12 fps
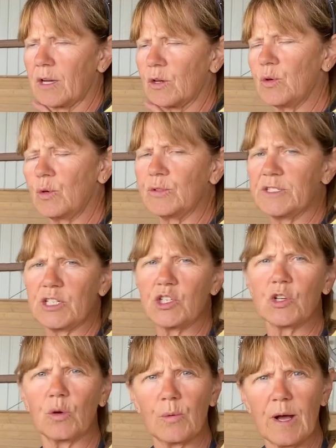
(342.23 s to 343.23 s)
cool
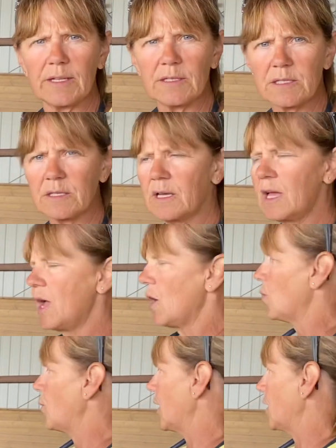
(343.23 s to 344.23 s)
digital ones,
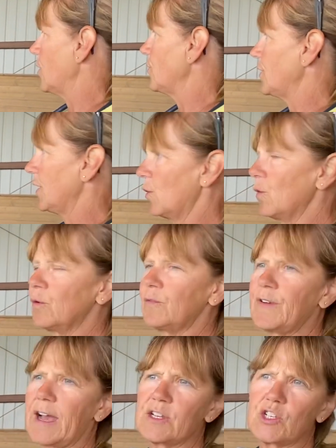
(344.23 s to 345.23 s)
where the
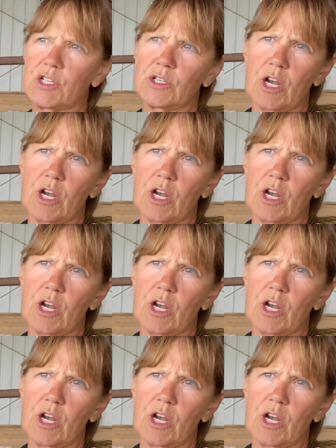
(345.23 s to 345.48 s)
old-fashioned